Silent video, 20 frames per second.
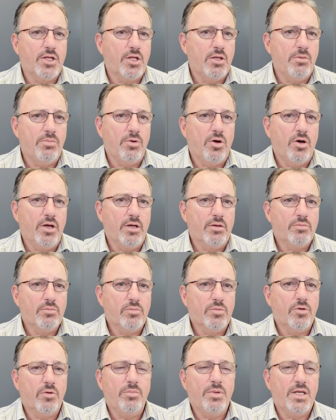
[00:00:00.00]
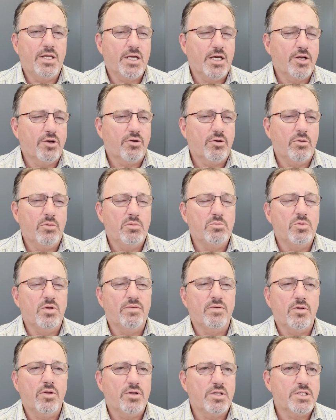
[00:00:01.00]
you buy. We're a big country, we move
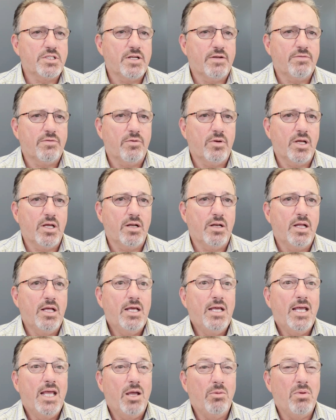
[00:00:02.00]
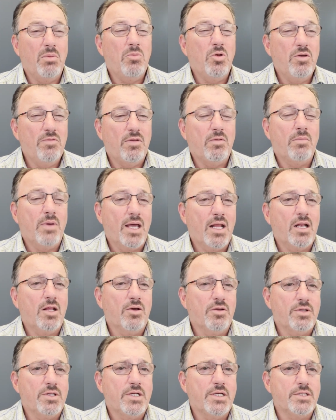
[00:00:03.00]
a lot of stuff around, and we move it mainly
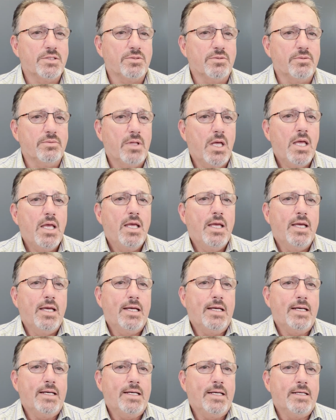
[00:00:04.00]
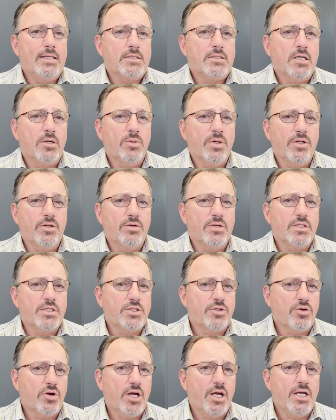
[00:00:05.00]
on diesel. Uh, so whether it's
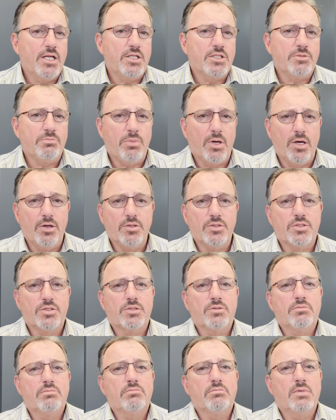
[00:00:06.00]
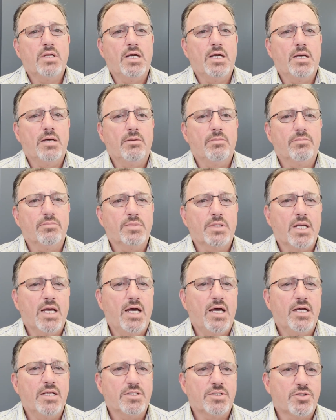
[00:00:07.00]
trains, boats, um,
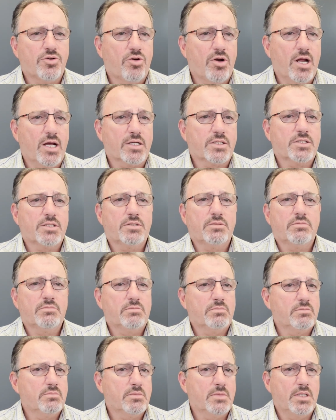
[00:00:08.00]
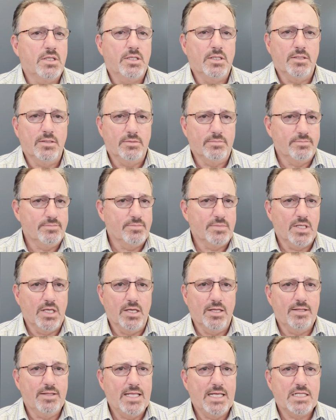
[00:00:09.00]
cars, trucks, uh, um,
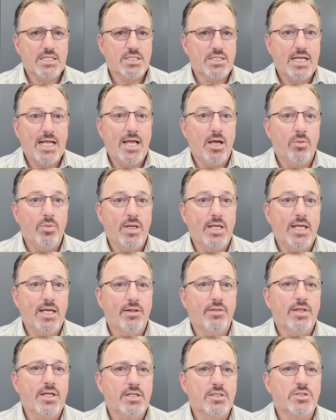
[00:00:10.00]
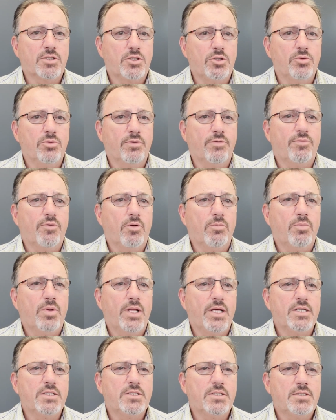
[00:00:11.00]
yeah, that's how we get things to and from
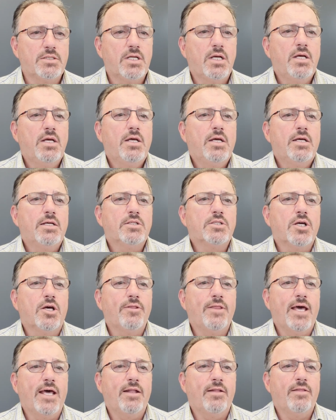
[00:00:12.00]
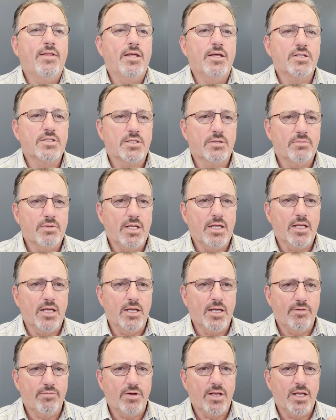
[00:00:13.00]
places. So that there's you know,
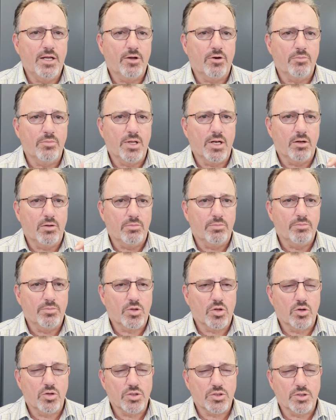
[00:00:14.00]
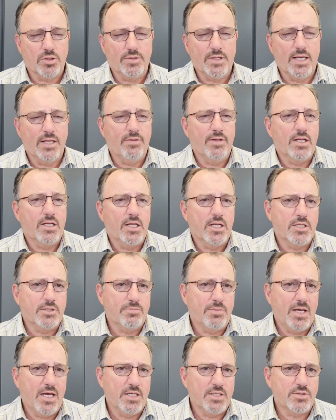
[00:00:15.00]
every incremental cost on that then gets
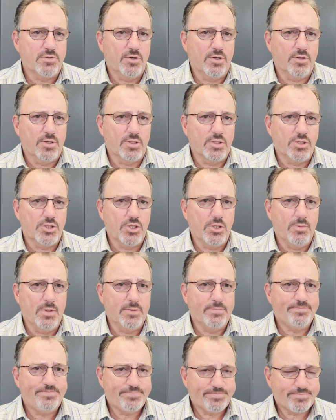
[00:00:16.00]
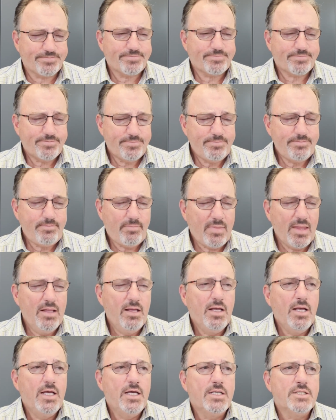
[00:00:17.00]
passed through the consumer.
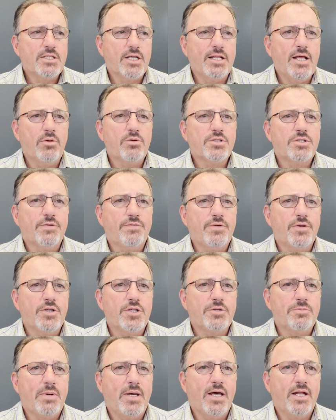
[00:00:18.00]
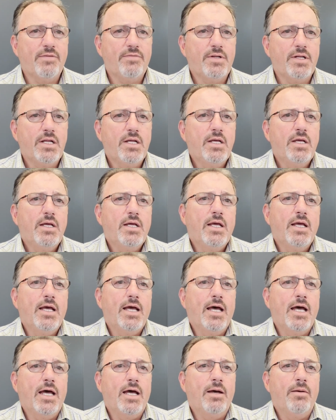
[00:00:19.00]
So that was the first part of it.
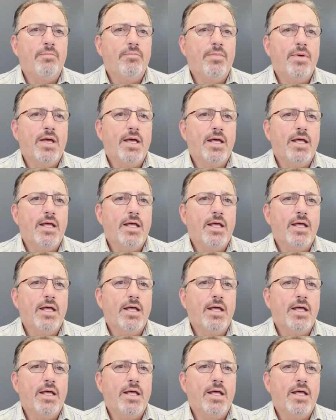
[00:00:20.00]
Um,